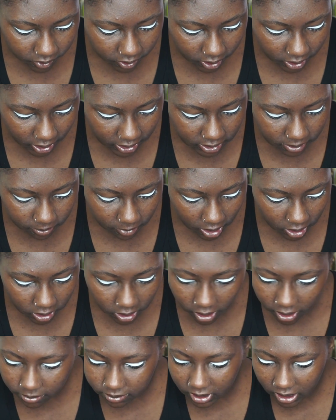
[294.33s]
And that's my
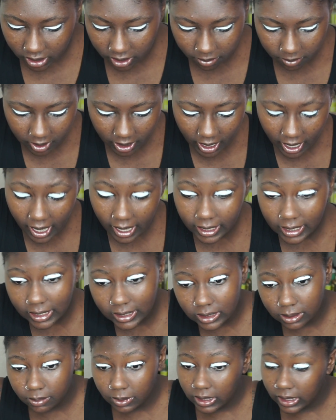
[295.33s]
alarm telling me I
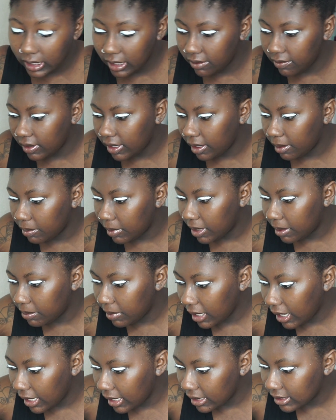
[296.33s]
need to be leaving, but I'm
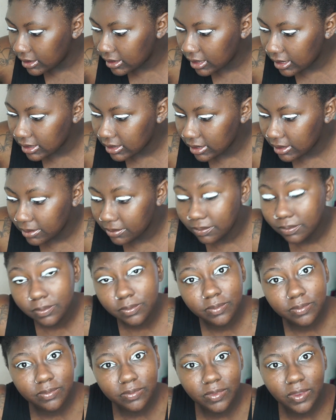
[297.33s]
not because I'm
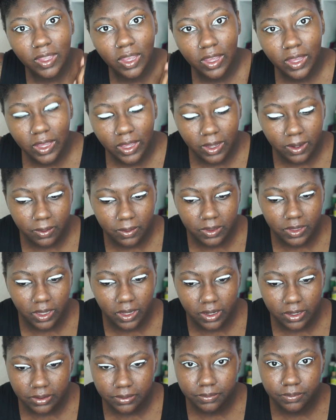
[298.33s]
here with
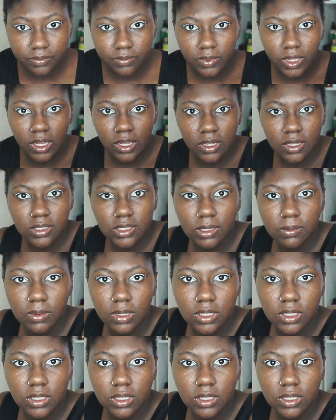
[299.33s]
y'all. So I'm